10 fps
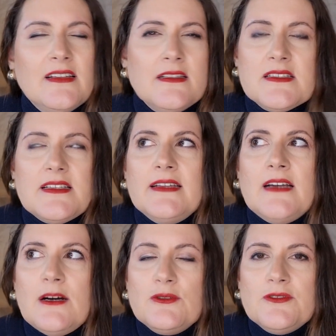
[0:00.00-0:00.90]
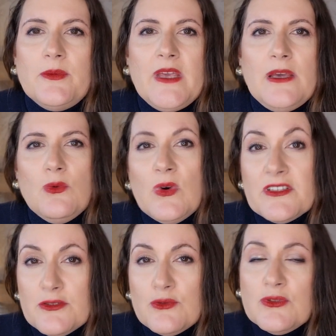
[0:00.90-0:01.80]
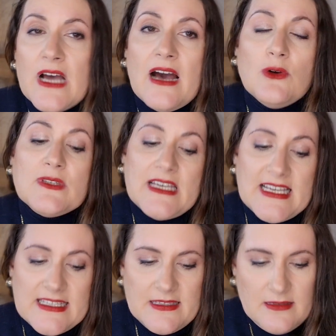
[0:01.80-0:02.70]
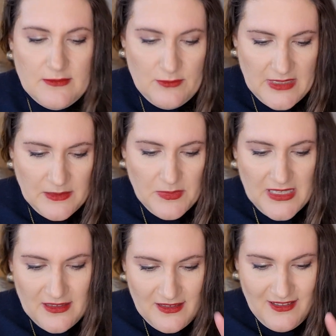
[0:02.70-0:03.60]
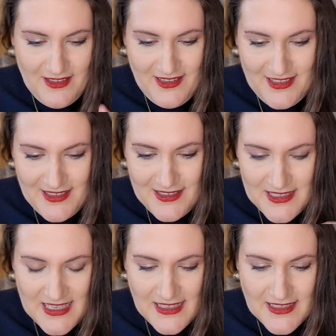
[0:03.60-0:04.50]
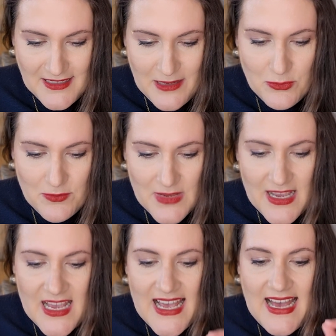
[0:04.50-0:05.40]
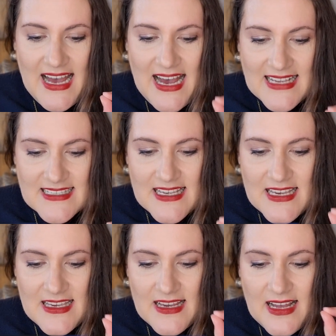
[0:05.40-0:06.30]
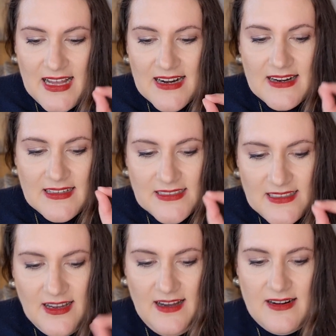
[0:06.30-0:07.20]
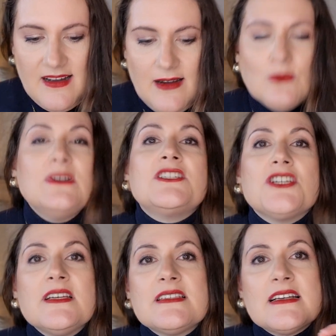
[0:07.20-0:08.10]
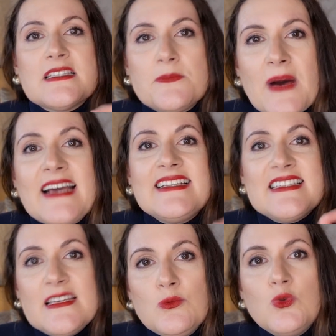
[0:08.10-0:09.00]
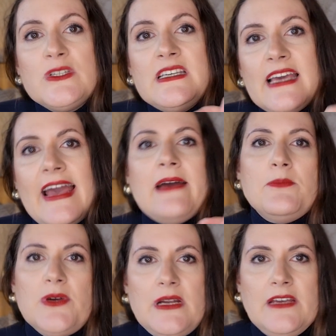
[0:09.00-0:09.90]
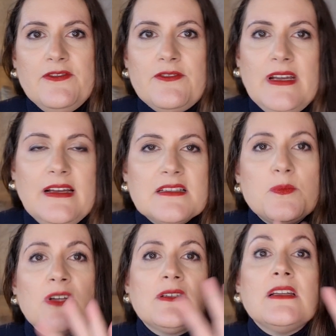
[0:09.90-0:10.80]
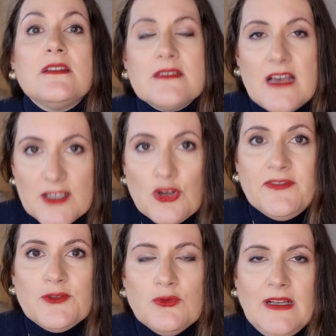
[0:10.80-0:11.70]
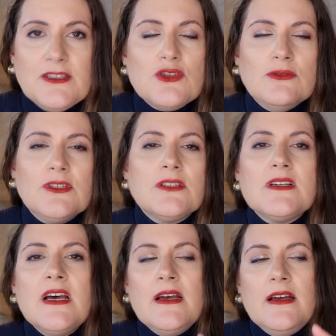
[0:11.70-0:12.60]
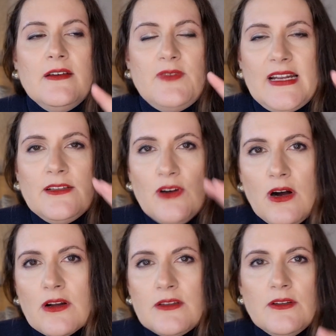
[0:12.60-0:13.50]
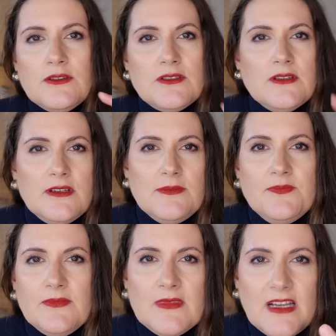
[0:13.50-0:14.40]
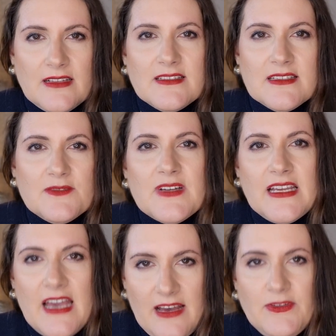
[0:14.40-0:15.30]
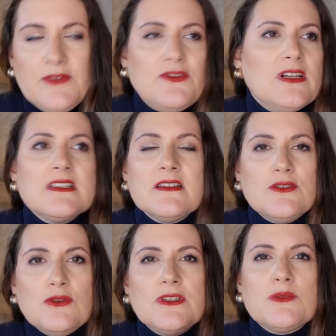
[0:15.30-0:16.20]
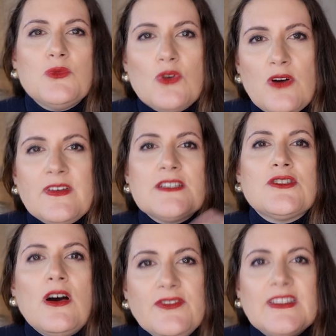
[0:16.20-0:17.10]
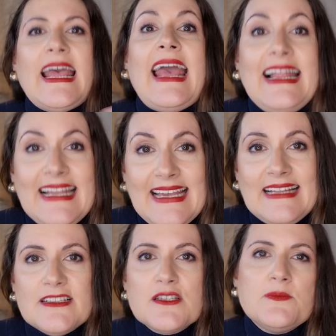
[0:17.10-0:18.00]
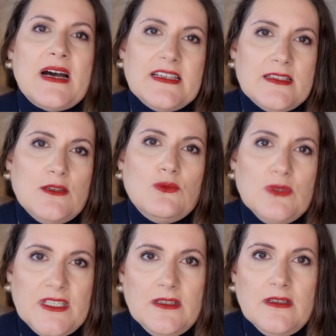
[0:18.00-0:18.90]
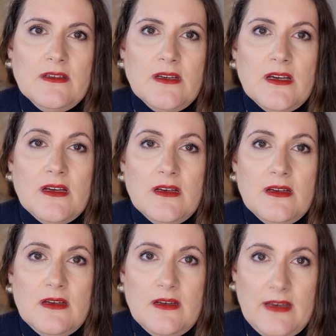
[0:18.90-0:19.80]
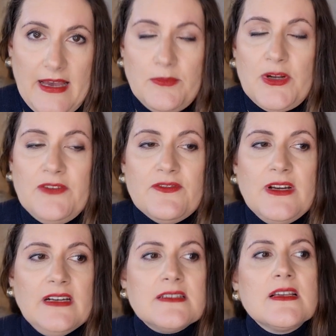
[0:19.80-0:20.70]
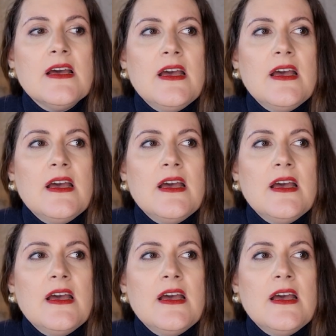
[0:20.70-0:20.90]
Didn't stand out for me. What stood out is, let me say the name, Azhi Ardara, which is a spicy, woody, ambery fragrance, but in a soft one. So not very dark, not like this very heavy fragrances. No, it's more of a soft, elegant, spicy, woody, ambery fragrance.